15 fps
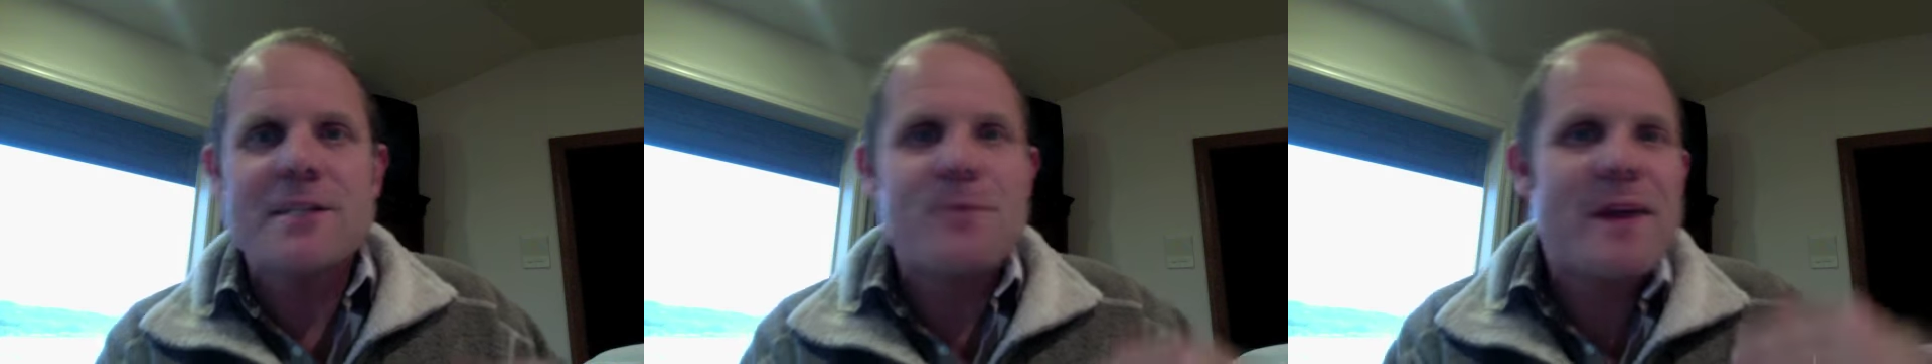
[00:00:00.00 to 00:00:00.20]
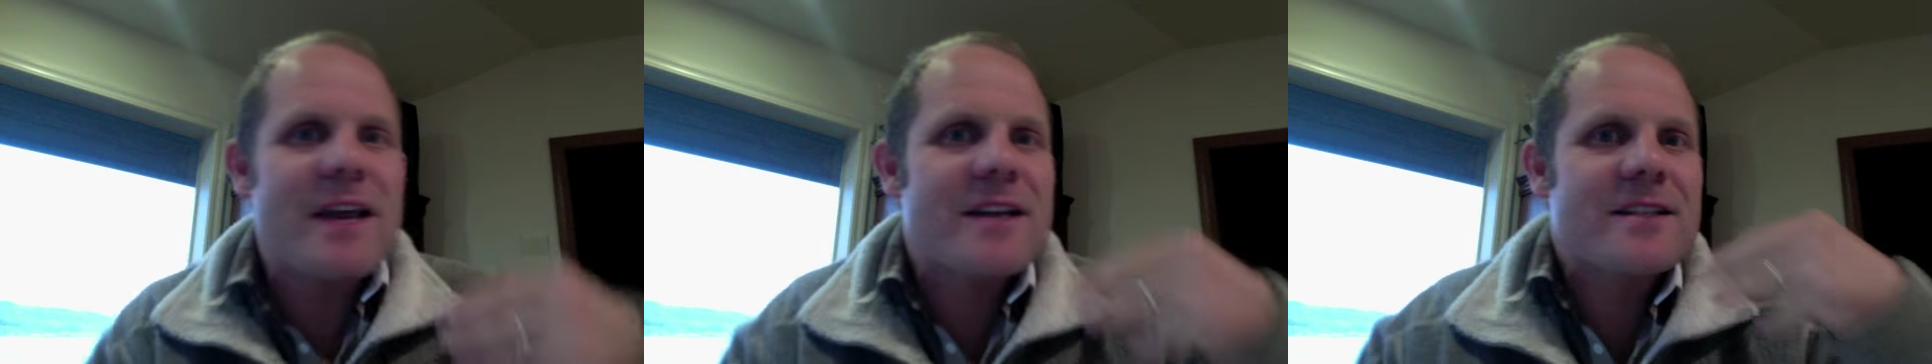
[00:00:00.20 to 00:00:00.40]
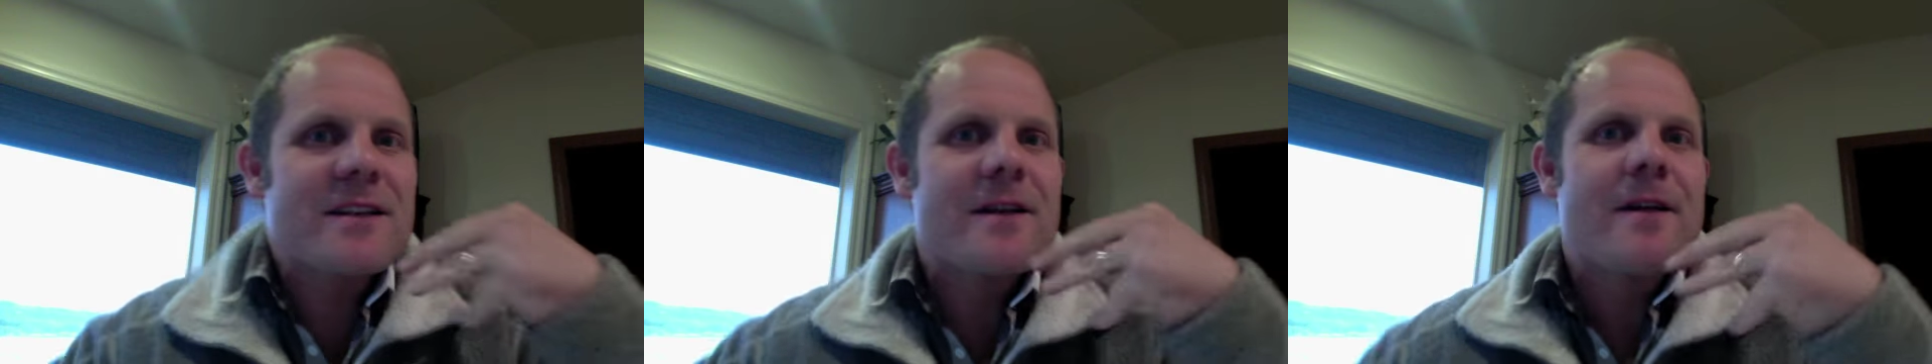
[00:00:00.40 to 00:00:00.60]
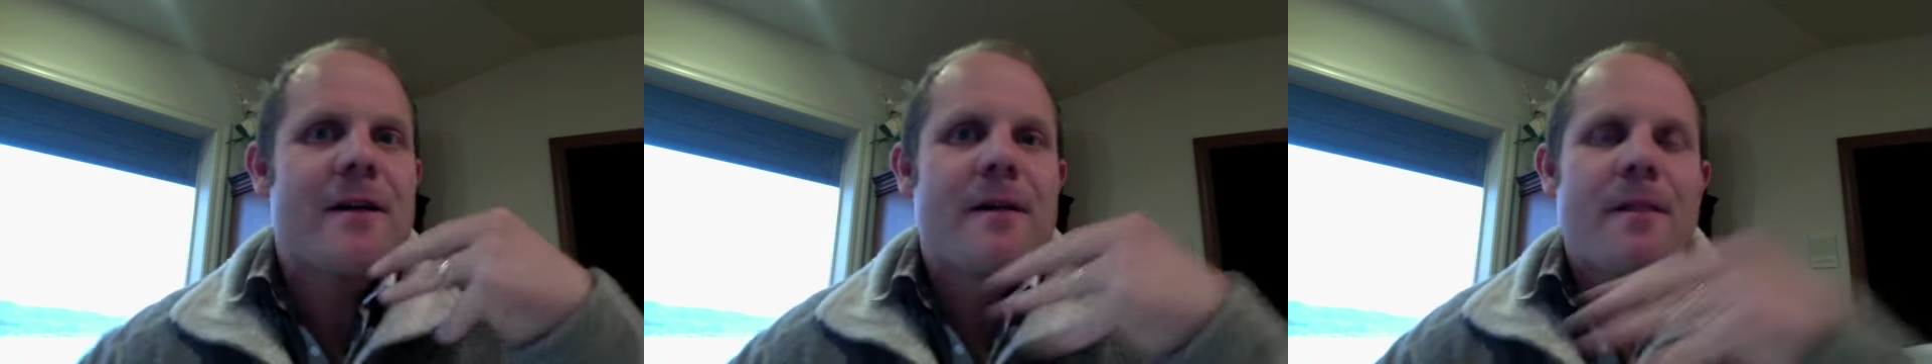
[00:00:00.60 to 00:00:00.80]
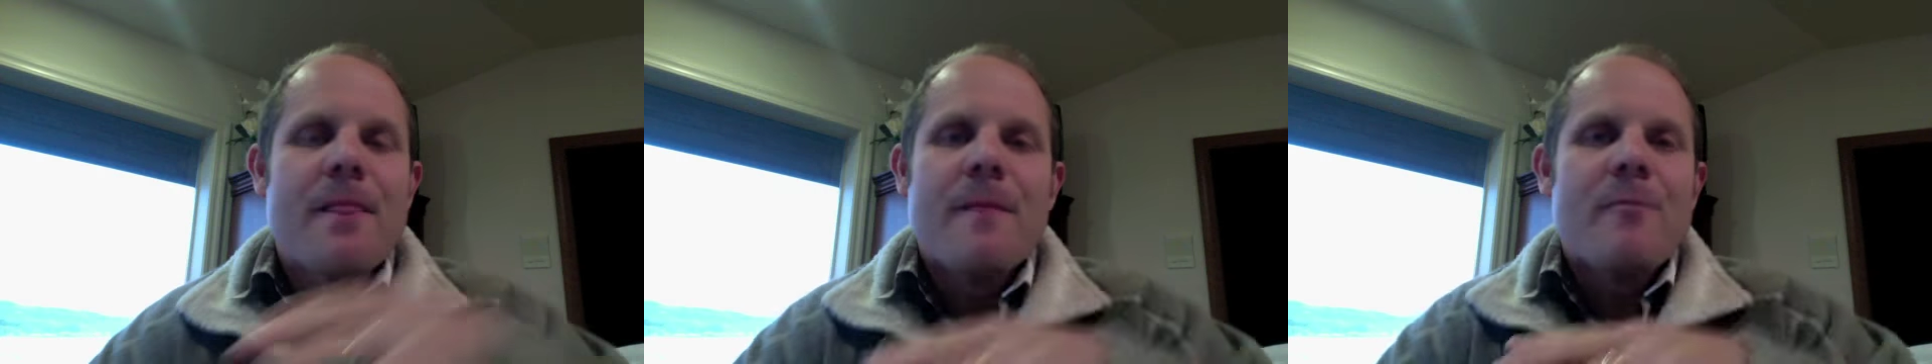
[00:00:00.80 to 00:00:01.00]
because
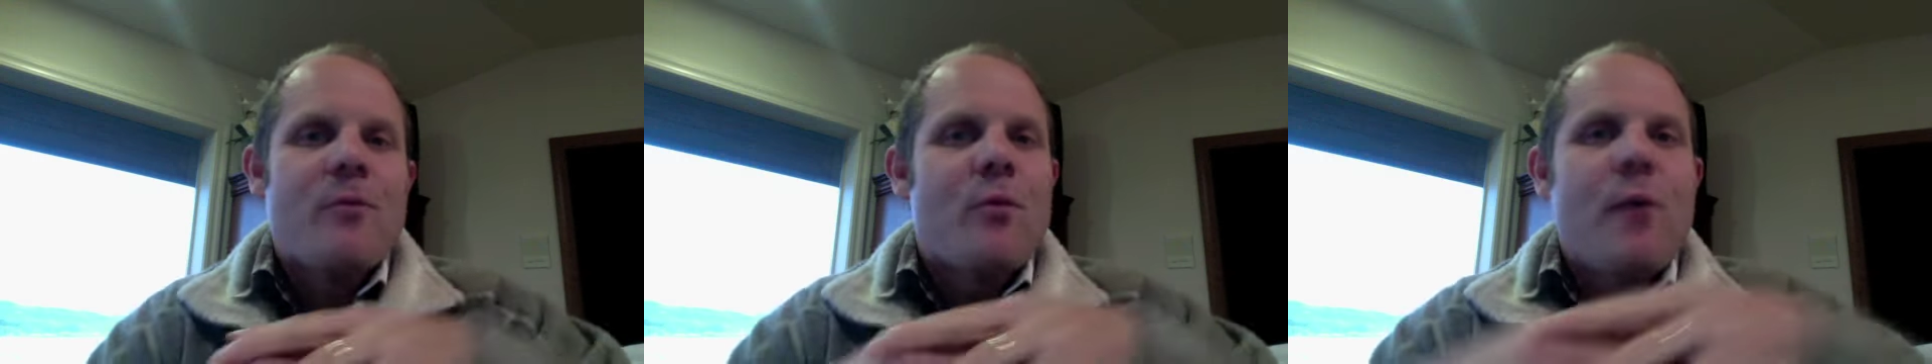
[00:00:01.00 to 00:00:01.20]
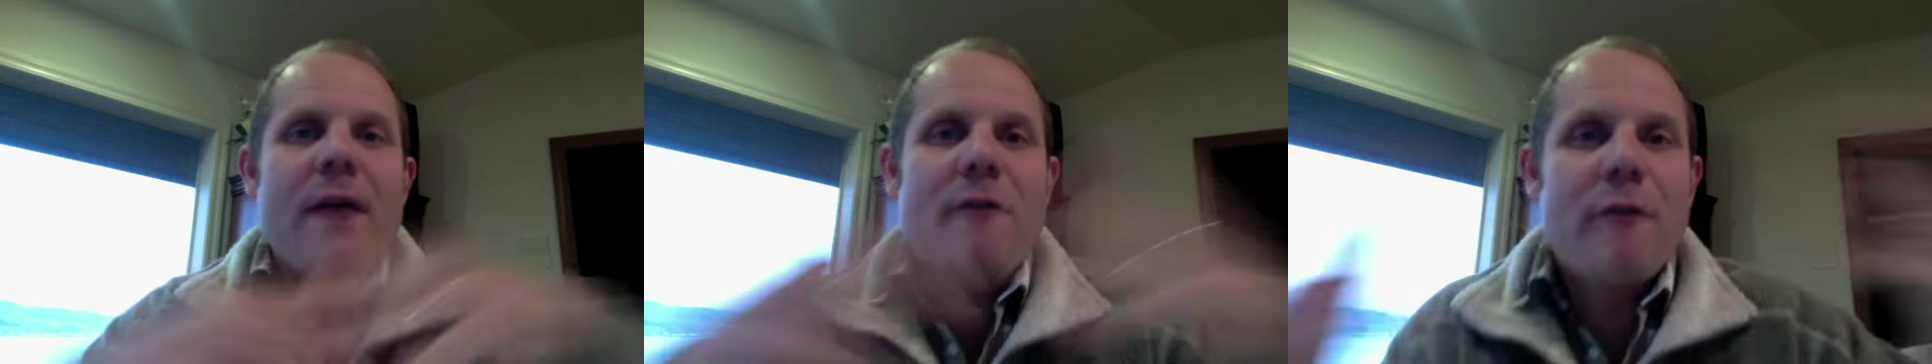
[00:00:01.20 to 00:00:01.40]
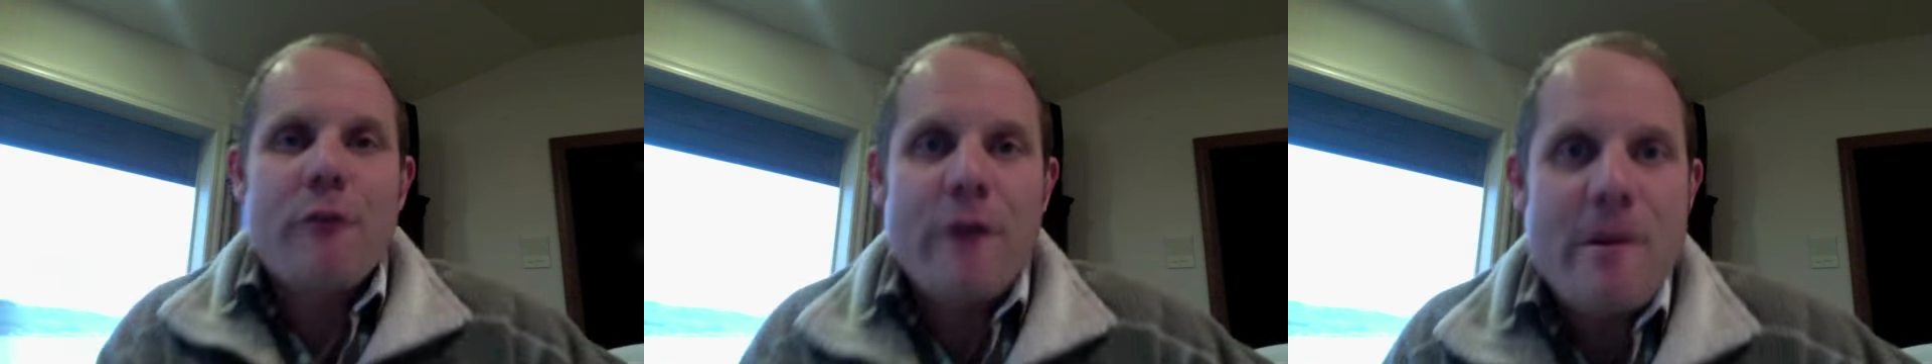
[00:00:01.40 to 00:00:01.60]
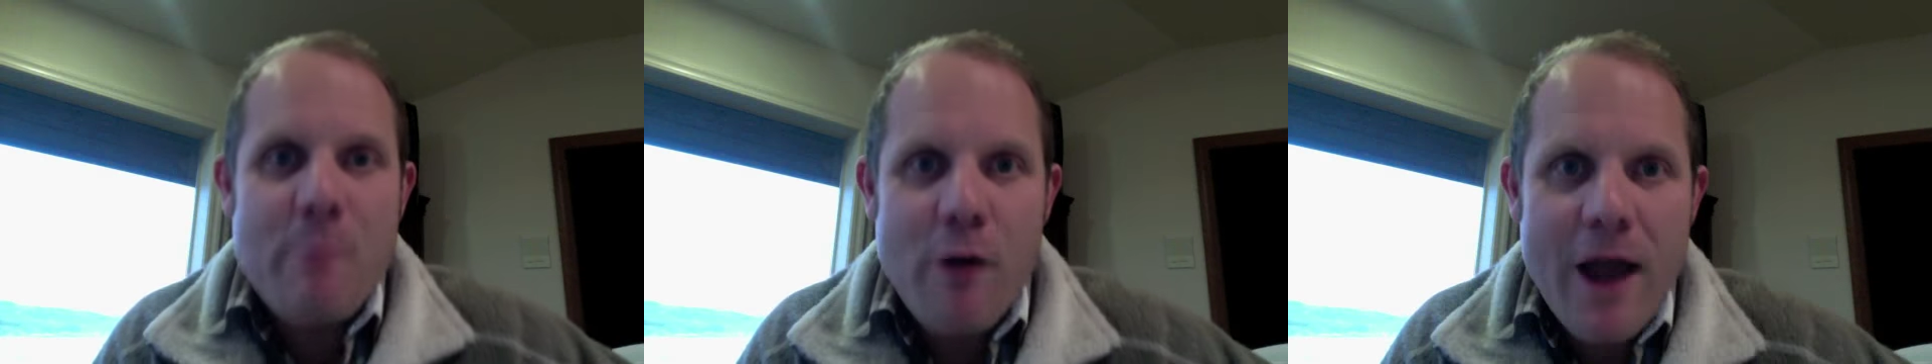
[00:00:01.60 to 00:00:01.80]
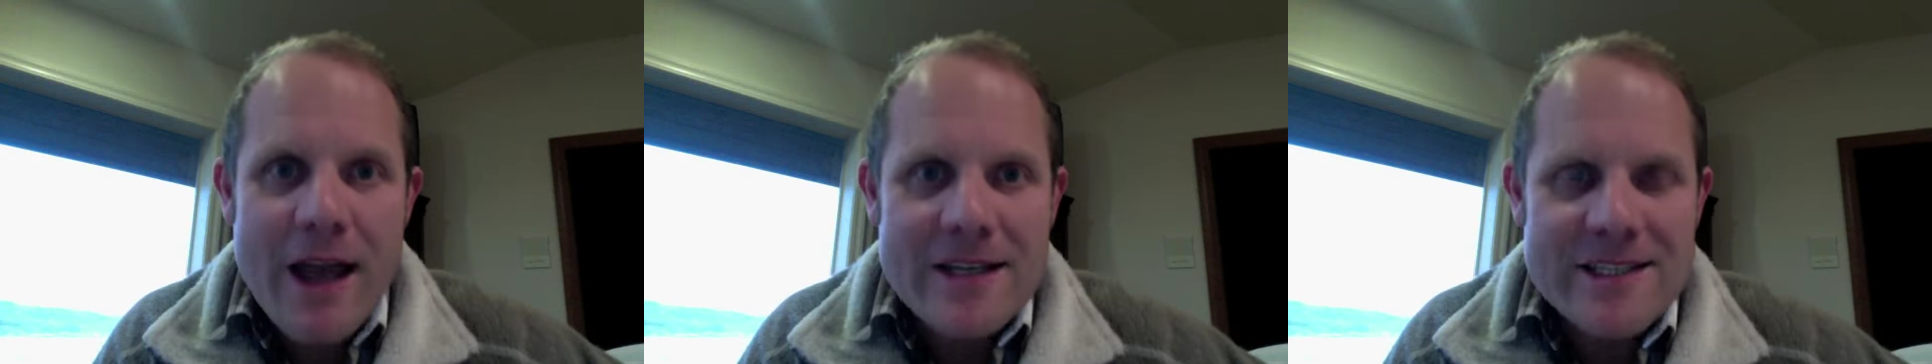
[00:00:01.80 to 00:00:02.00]
we have a free
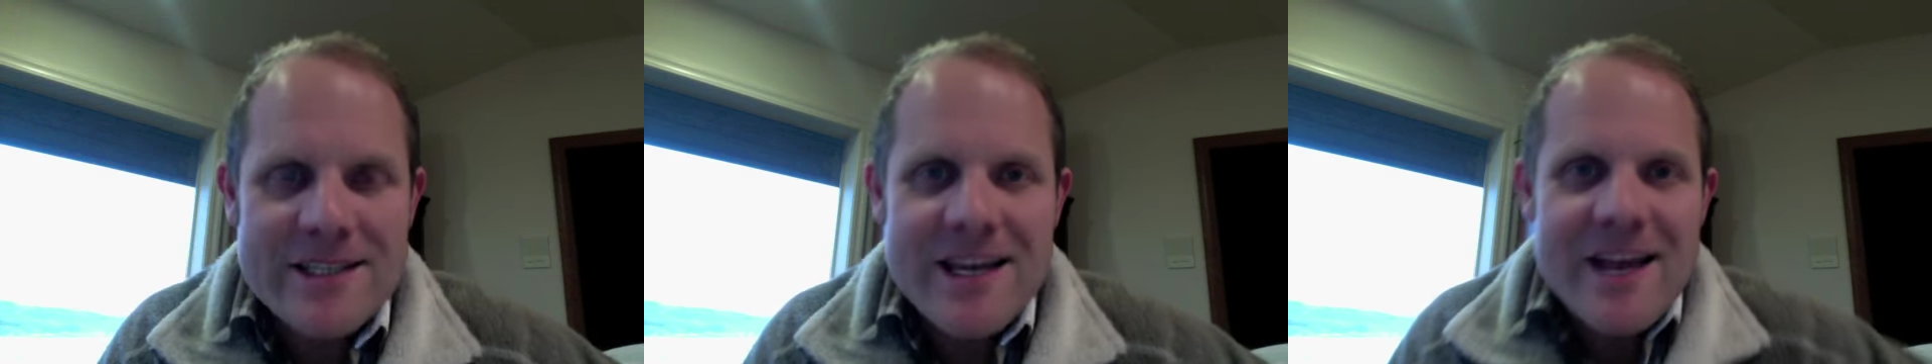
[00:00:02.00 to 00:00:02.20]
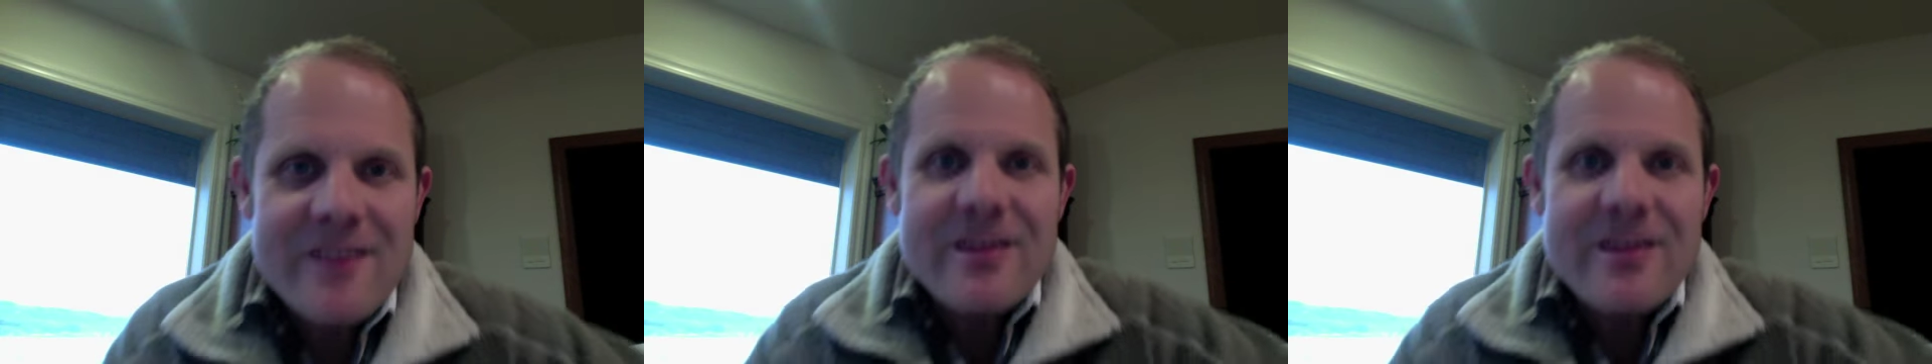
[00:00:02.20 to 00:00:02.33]
press.